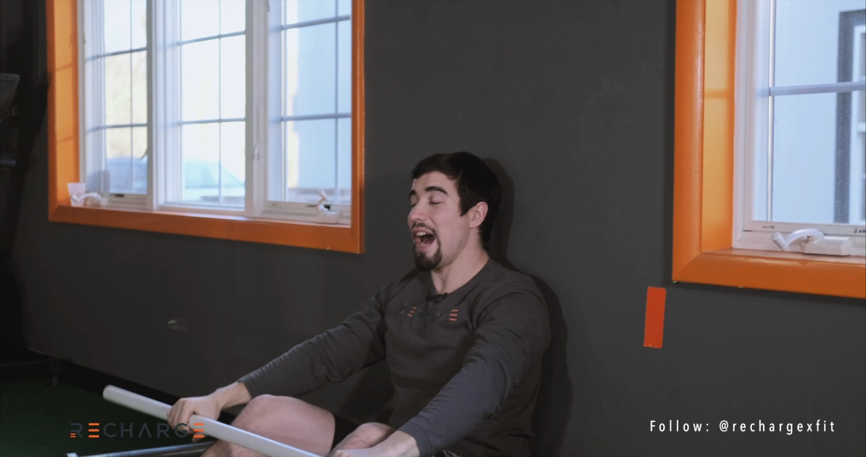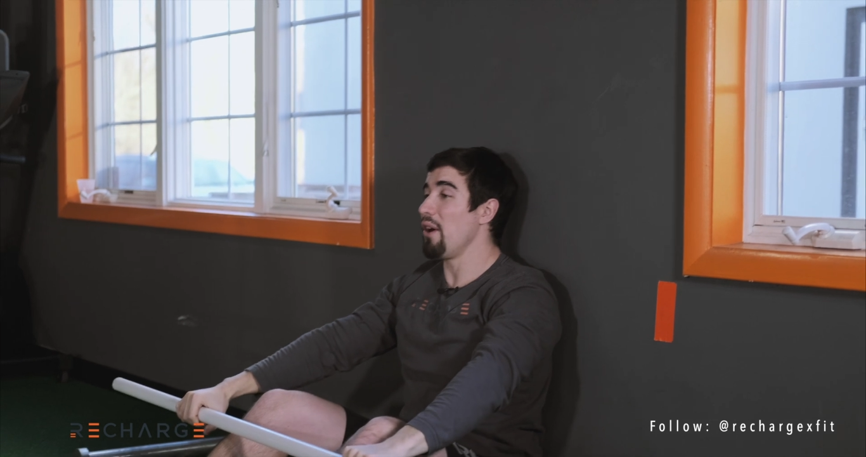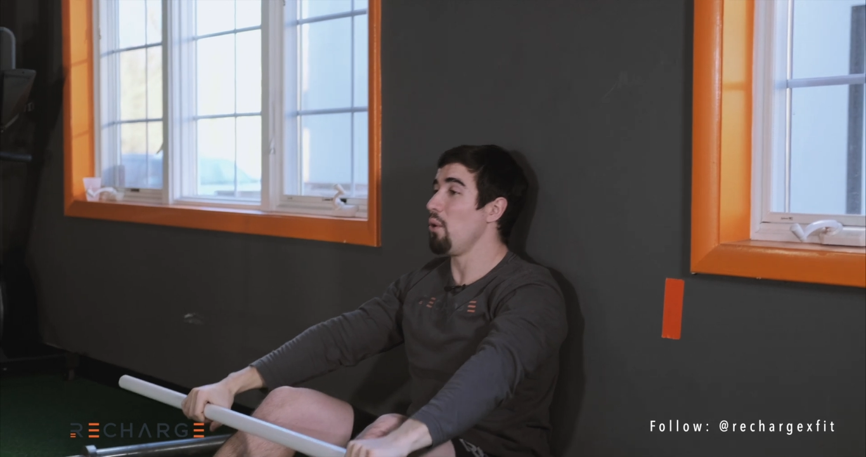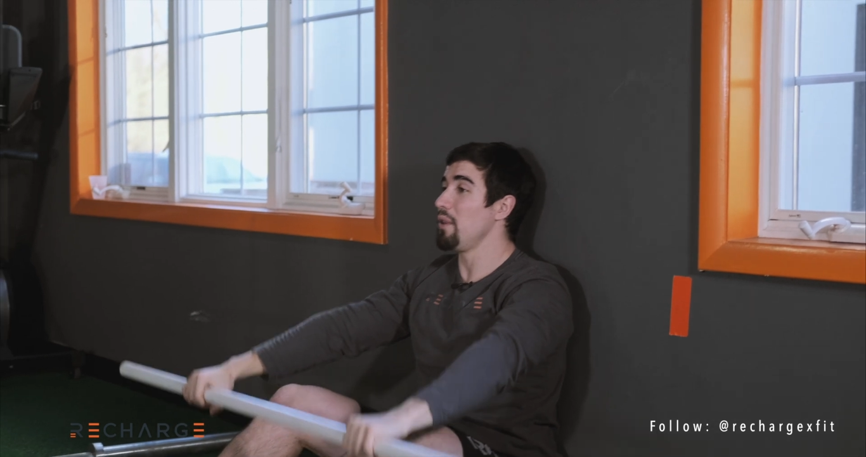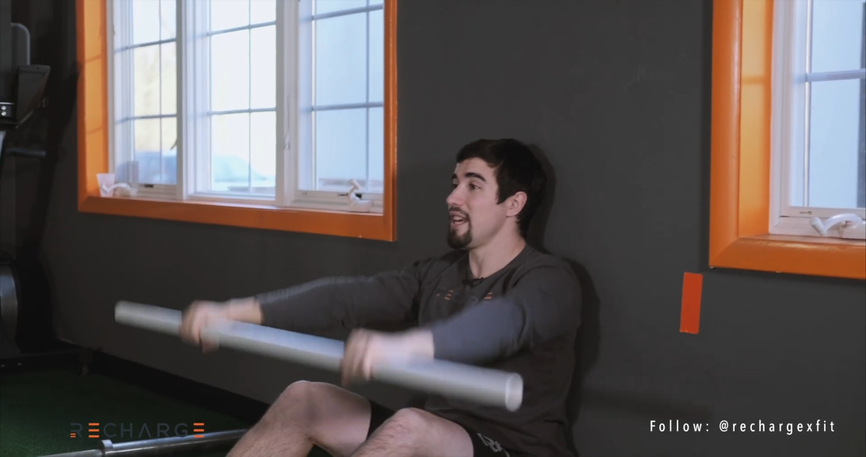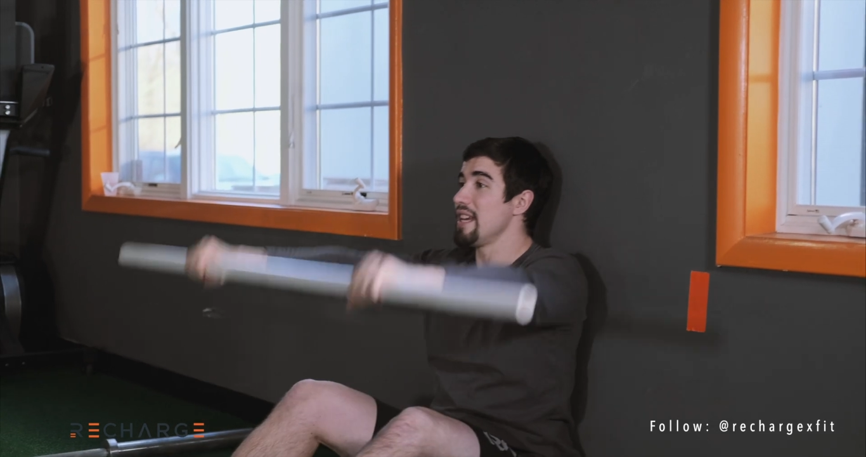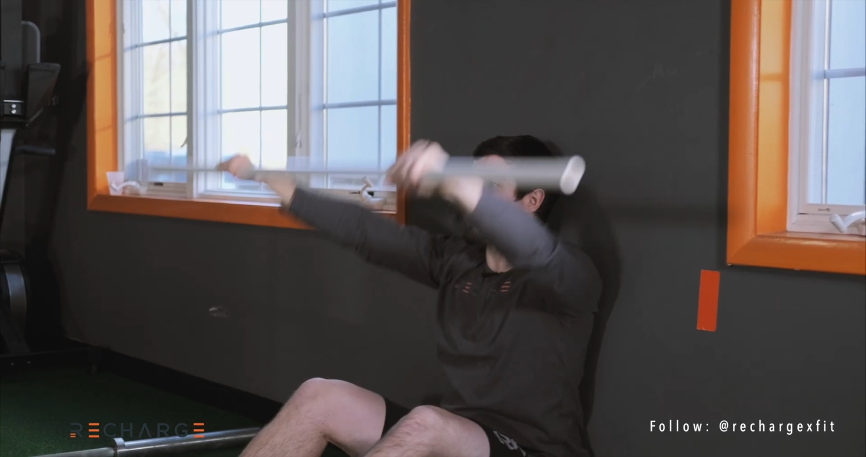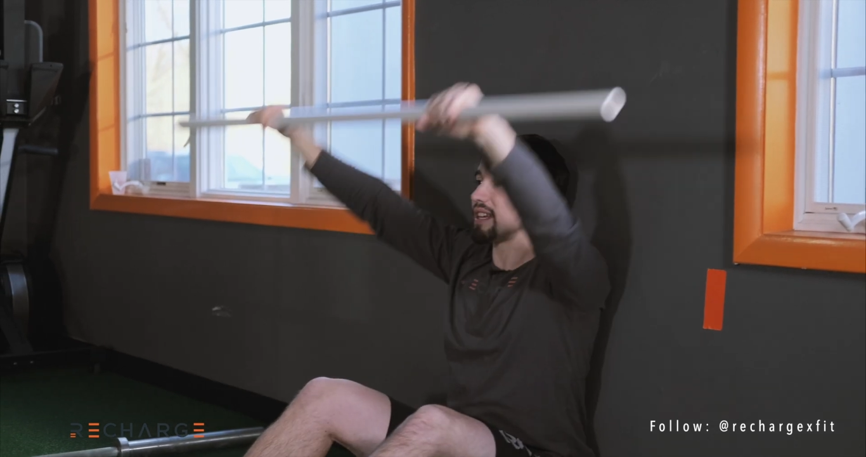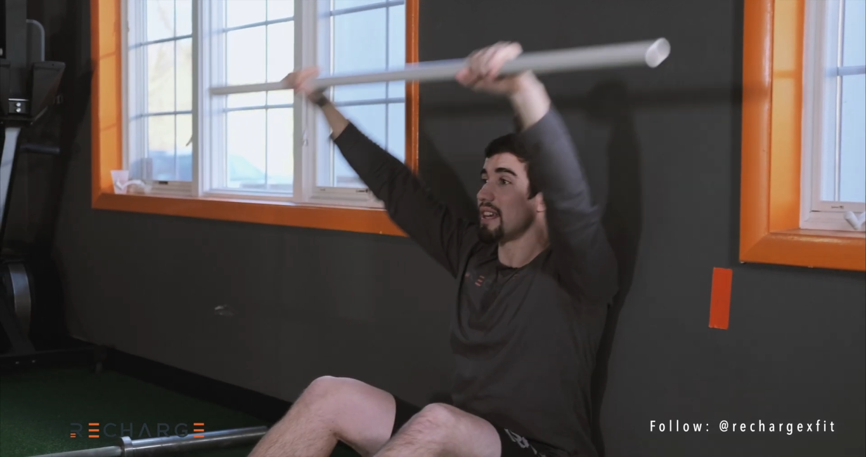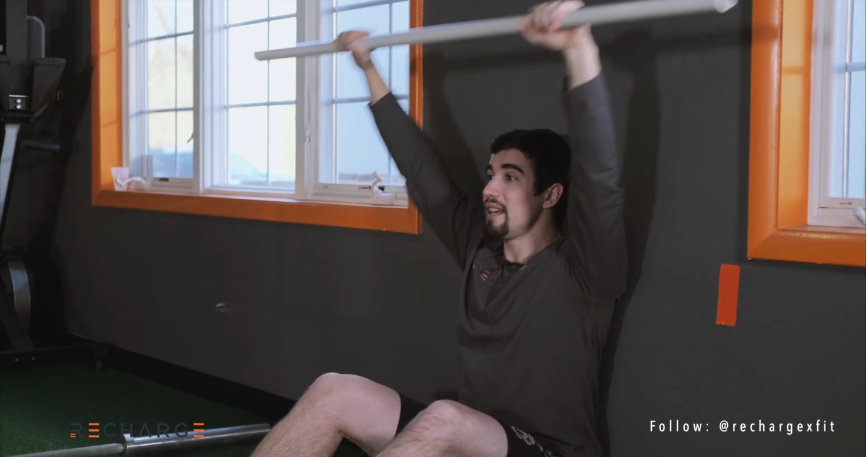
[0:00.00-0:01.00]
I only
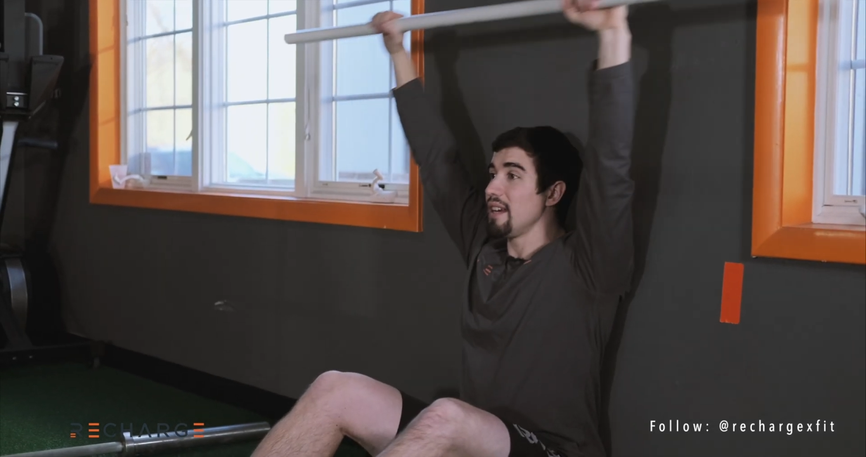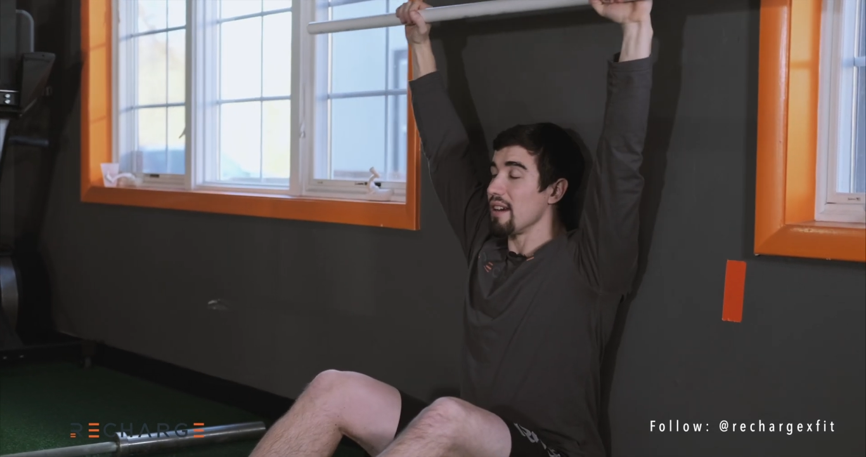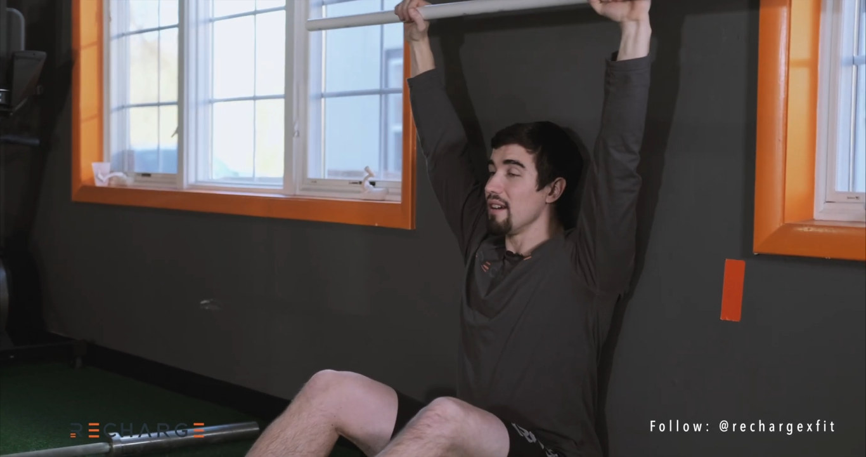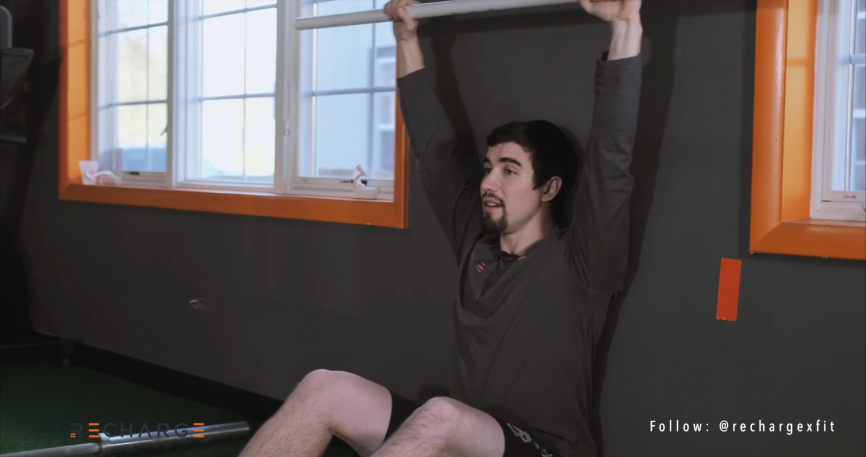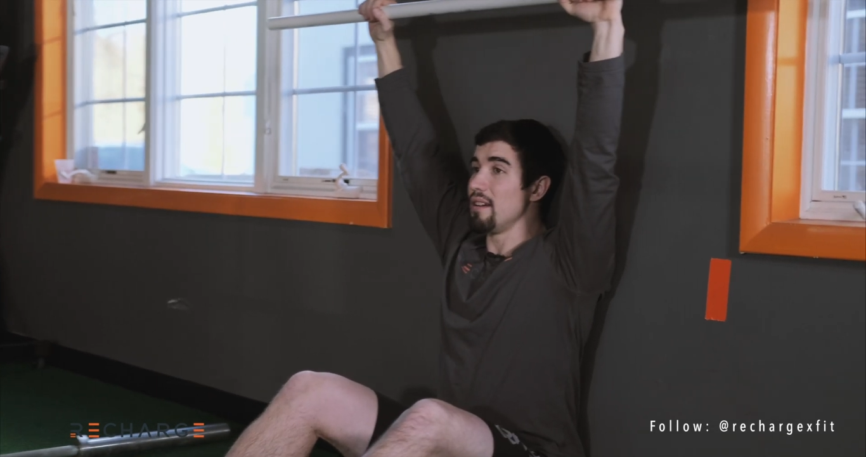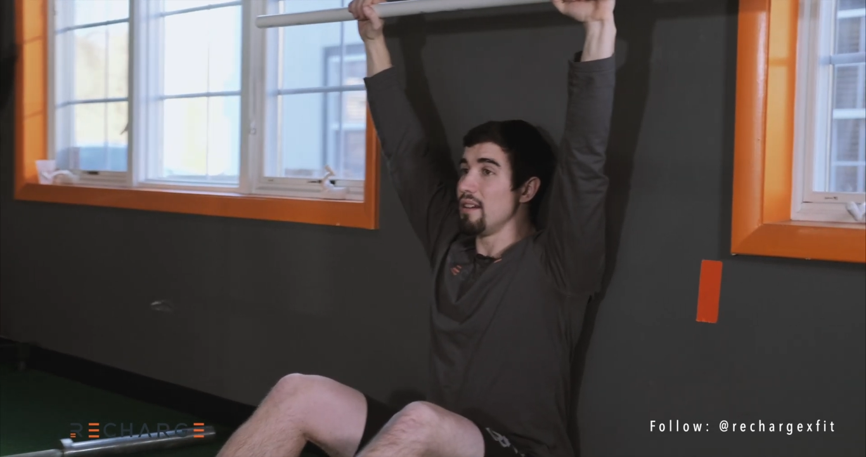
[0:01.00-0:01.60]
get to here,